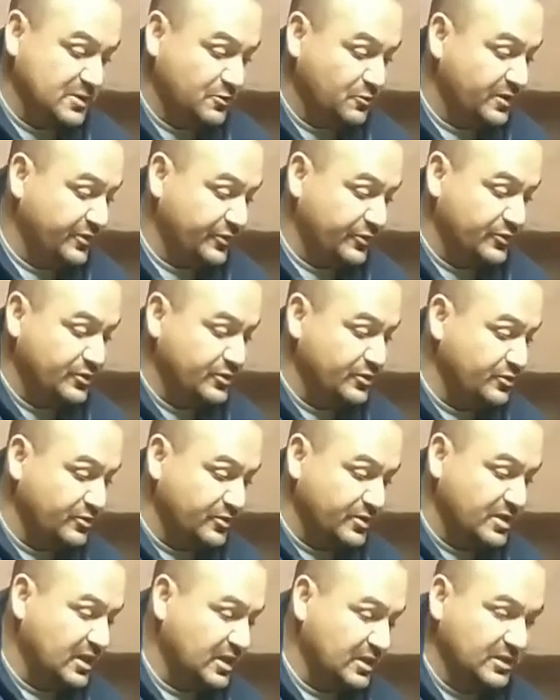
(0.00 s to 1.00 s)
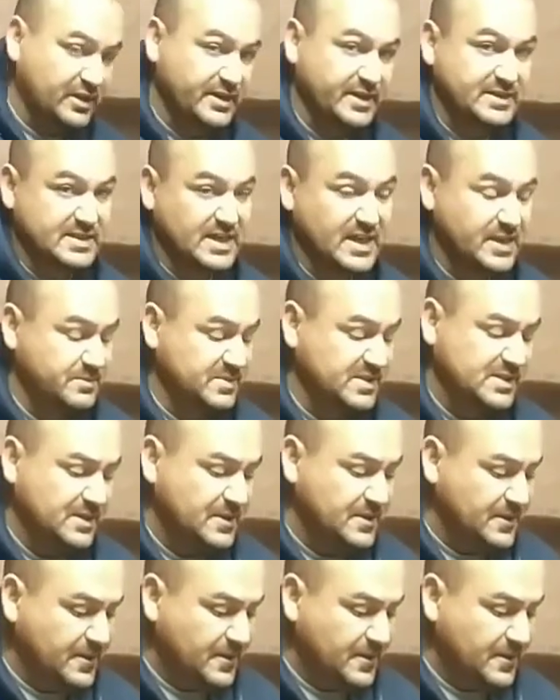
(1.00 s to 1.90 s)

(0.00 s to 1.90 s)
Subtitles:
I went through a lot of times